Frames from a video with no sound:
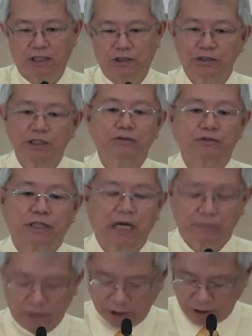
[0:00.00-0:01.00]
You need to
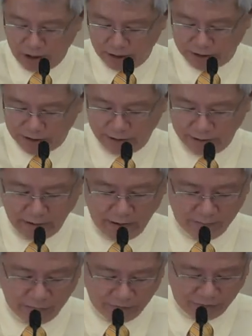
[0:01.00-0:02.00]
count the cost
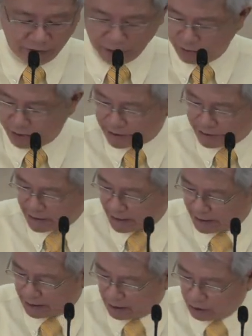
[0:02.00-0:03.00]
before you
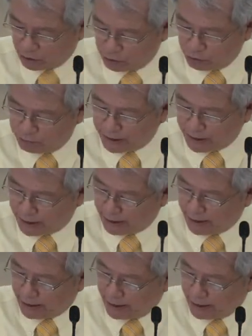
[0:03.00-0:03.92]
decide to be